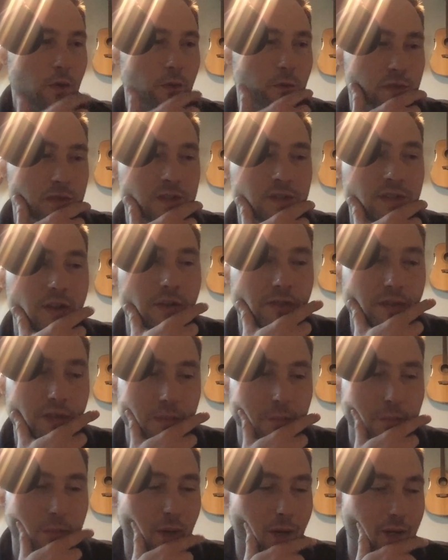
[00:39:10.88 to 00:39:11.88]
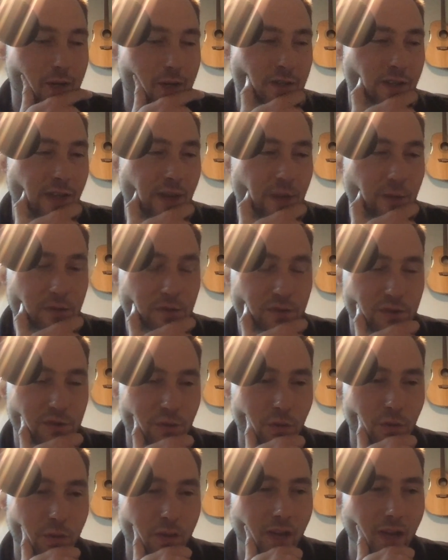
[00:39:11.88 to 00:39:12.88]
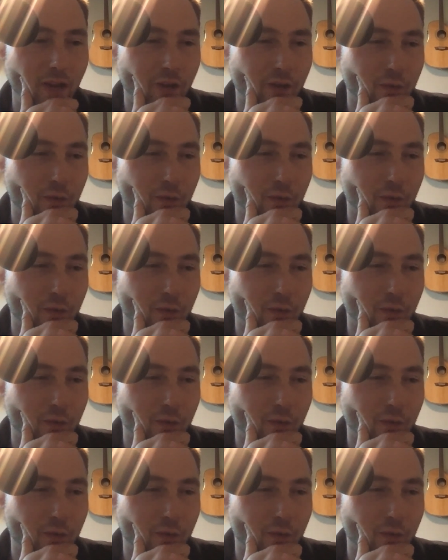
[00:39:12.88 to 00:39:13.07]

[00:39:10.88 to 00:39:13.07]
was $70, and that one sold out,